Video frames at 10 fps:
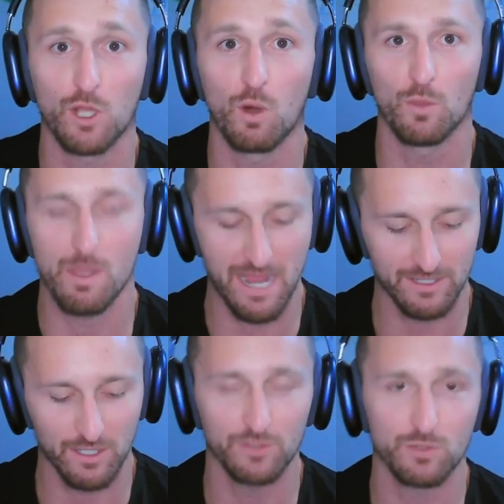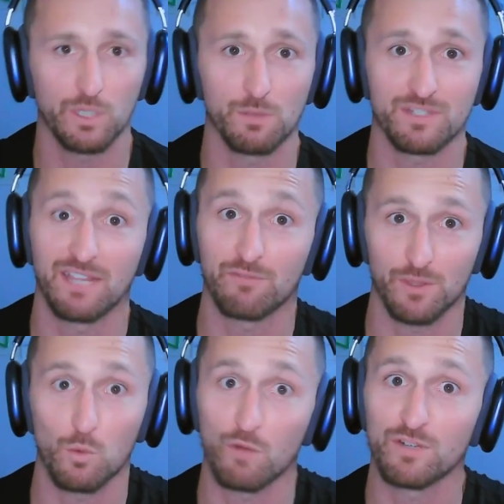all the way back, Donald, to what you were saying for
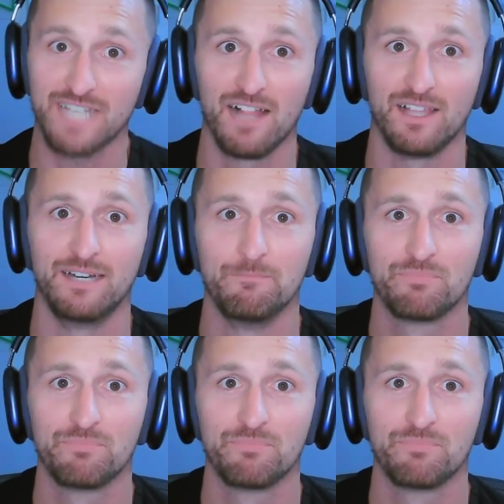the war for talent.